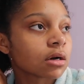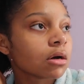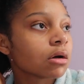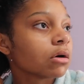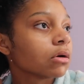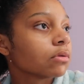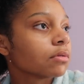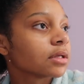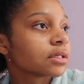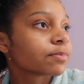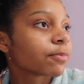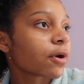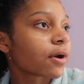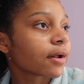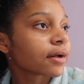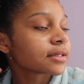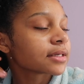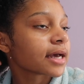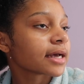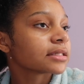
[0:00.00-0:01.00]
oh, this
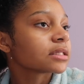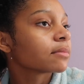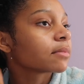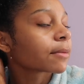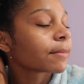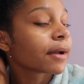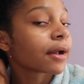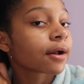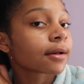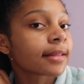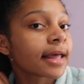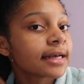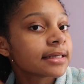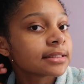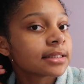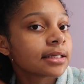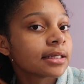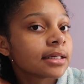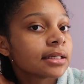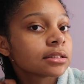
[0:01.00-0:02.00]
product has something my hair
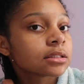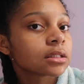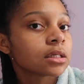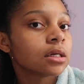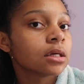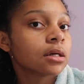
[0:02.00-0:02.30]
likes in it,